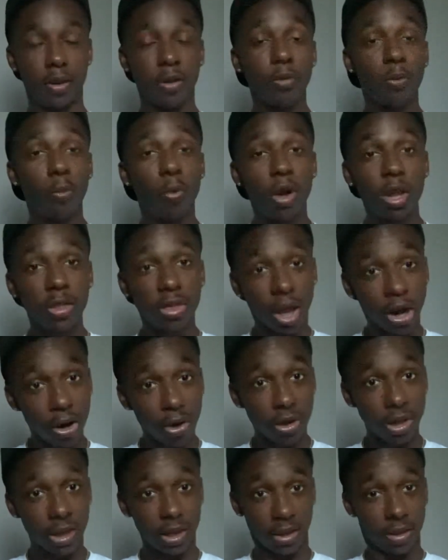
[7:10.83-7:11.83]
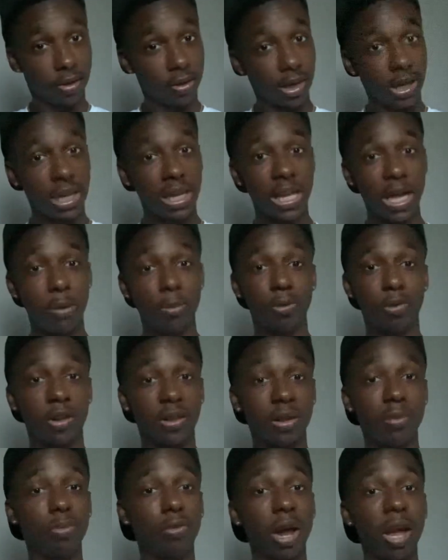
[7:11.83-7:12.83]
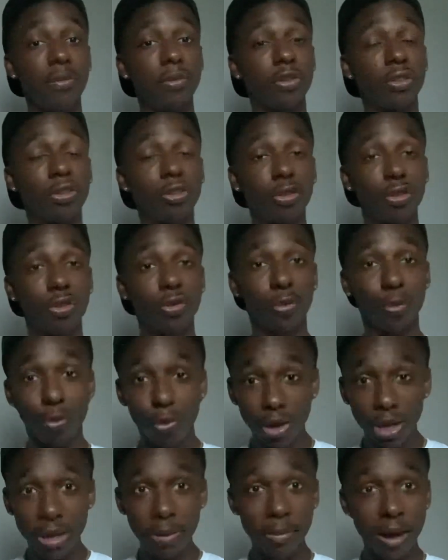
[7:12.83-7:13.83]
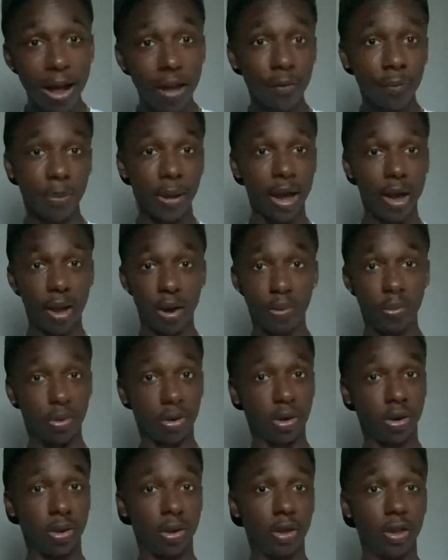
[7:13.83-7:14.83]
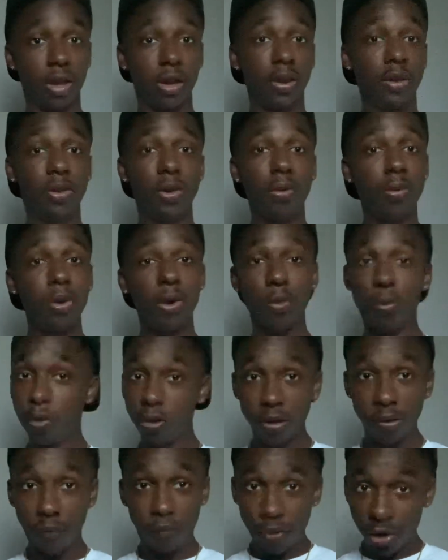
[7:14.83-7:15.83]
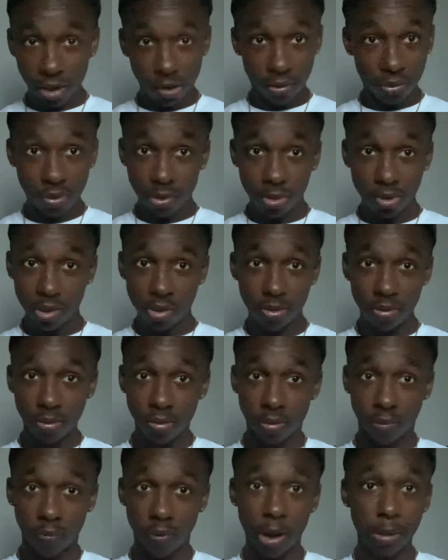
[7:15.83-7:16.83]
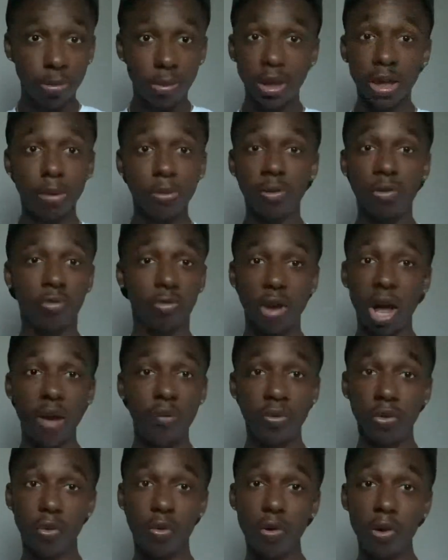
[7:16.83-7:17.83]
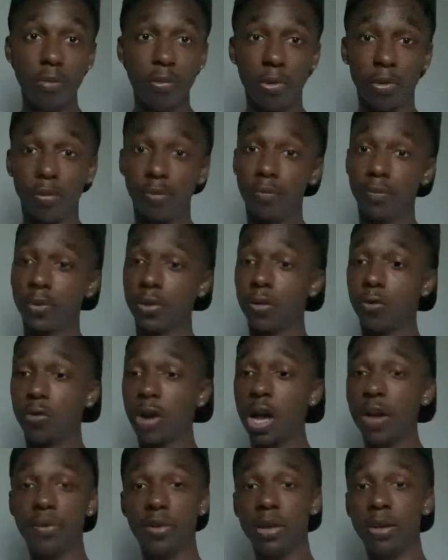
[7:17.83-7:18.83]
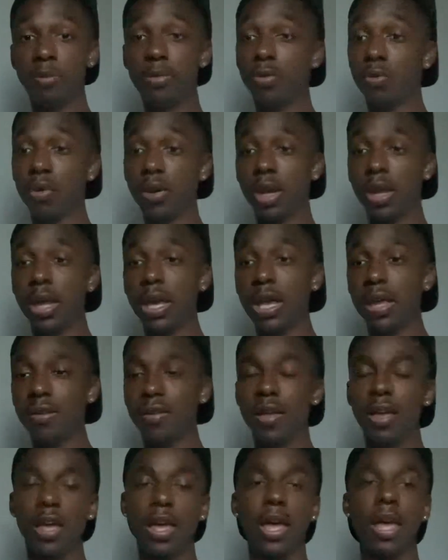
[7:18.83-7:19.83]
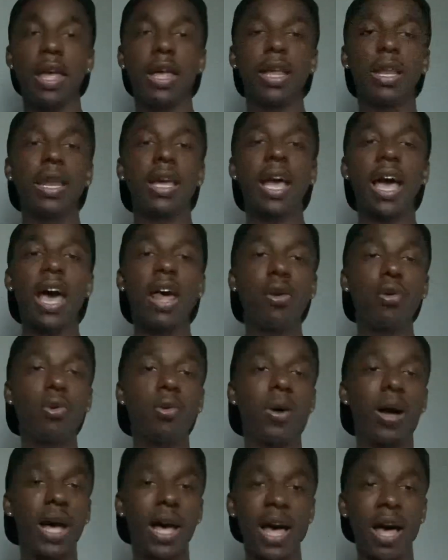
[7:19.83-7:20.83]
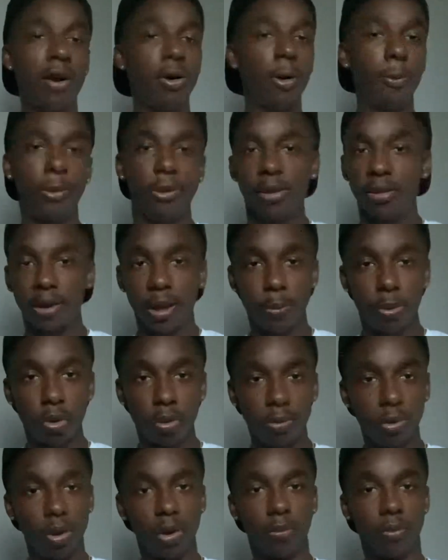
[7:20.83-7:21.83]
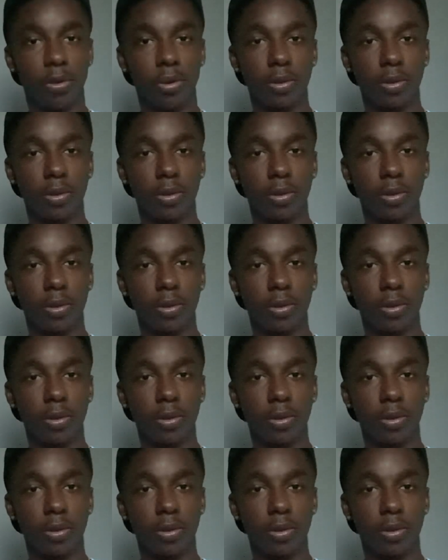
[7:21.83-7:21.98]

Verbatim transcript: 1.30. Nigga, I'm cause I'm driving twenty miles per hour. Don't know what the fuck is going on. I'm thinking I'm just driving normal, driving in between the lanes. Nigga, I don't know how a police ain't pulling me over.